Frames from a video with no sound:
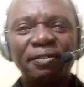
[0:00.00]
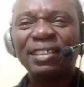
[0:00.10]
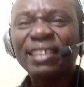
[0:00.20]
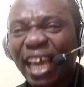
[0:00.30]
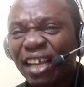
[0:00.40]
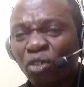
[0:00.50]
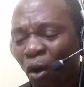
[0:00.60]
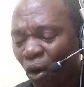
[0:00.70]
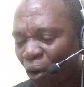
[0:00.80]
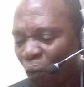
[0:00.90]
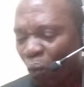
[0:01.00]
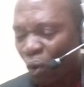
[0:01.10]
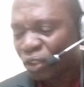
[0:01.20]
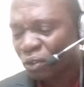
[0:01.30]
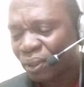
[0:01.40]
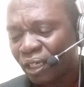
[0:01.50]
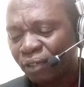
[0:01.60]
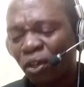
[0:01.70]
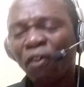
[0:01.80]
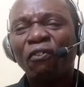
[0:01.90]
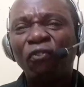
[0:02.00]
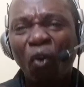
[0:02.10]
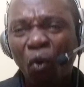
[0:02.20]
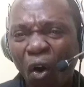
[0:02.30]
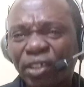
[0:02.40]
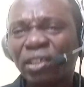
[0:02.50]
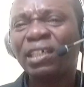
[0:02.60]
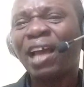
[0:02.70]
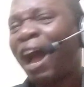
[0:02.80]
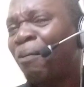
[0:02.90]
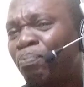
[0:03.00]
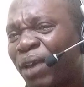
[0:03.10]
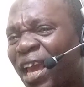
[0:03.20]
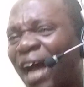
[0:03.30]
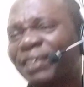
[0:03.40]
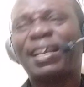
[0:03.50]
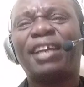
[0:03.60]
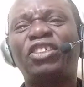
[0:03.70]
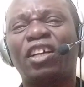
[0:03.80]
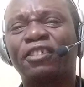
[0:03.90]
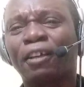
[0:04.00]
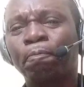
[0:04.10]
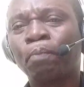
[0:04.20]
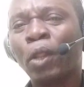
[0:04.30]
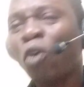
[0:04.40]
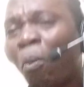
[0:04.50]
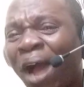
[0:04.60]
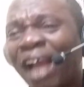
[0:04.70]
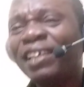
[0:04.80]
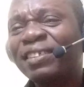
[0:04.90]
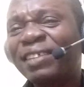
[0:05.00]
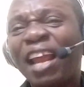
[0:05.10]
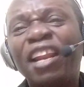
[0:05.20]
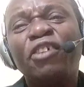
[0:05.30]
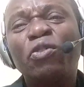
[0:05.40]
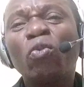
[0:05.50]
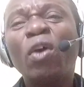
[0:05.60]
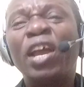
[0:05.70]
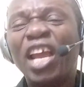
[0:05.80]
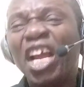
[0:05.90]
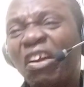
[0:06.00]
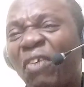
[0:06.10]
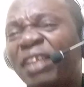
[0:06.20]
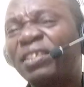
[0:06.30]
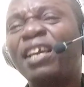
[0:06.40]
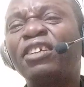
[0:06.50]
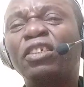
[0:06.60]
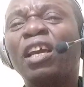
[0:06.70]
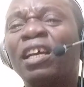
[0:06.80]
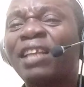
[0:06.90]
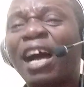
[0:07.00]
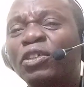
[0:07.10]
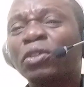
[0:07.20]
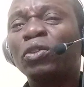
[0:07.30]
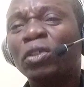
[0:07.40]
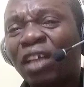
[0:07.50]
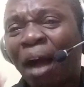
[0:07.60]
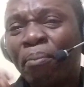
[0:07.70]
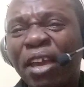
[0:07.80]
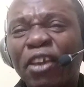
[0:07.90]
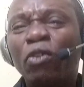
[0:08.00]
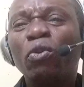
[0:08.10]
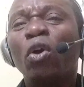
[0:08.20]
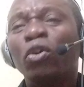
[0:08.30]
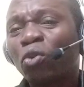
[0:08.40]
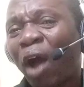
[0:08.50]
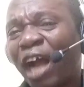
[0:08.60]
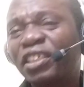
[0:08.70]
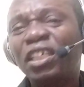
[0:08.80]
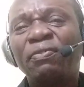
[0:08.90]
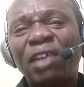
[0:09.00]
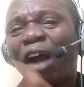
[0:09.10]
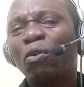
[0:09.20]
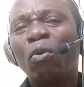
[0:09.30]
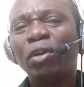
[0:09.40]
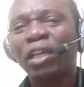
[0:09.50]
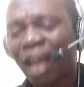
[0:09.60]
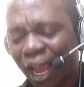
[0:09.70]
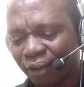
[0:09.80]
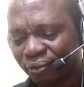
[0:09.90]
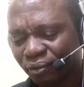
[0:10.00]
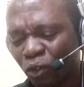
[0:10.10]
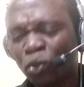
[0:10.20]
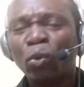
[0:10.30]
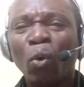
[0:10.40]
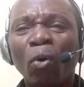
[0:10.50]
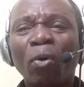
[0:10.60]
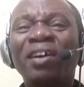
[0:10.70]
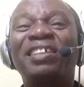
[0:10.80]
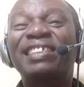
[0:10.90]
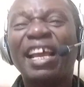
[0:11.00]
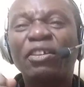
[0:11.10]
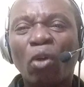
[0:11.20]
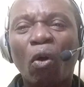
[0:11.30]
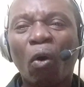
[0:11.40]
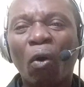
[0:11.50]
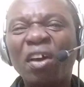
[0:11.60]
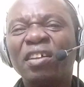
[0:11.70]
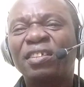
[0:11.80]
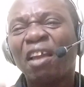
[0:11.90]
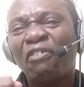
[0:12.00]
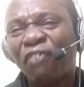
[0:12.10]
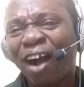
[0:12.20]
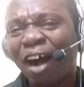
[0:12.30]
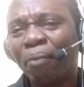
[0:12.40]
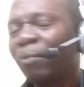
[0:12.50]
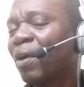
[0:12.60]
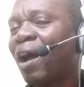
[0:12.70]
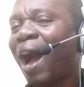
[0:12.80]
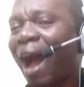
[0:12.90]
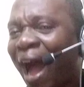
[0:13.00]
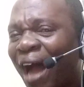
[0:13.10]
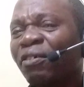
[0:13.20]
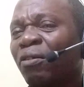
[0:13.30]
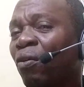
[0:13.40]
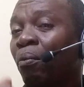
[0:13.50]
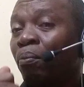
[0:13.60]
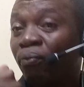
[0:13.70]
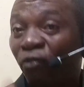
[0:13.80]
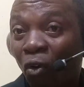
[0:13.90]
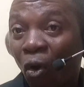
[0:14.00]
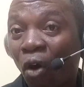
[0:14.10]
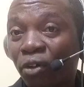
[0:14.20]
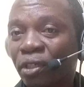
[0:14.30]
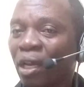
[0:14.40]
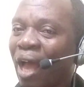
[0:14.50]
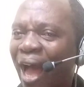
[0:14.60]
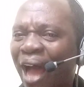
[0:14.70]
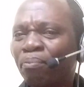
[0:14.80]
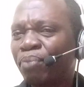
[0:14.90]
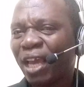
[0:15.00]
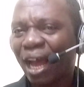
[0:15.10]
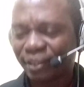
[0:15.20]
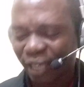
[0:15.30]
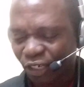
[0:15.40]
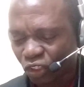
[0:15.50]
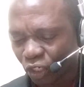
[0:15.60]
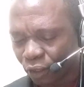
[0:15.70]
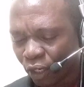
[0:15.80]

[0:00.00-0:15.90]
Stay tall on what you believe. Focus and pay attention. Your mind is telling you a great things that can make you to achieve that goal in life. So stay tall, stay firm, and focus and pay attention.